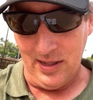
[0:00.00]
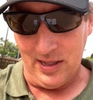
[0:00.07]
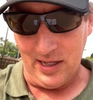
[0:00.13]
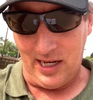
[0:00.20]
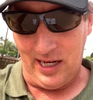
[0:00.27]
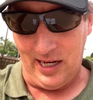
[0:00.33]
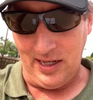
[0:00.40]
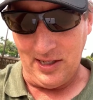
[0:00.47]
The
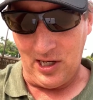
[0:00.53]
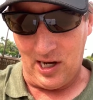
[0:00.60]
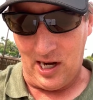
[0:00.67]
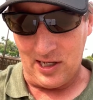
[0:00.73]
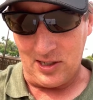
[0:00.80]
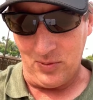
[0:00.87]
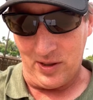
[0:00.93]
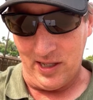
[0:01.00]
king
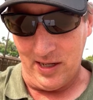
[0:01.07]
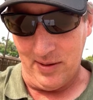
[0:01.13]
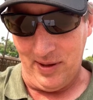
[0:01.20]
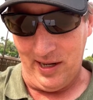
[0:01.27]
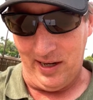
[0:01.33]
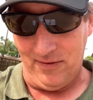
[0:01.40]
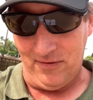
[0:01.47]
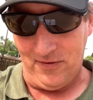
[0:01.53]
talked with them,
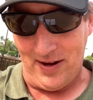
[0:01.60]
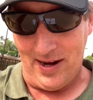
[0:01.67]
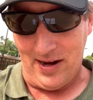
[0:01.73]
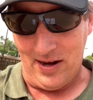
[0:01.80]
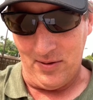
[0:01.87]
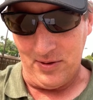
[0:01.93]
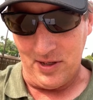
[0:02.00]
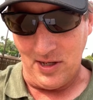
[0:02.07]
and he
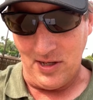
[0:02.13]
found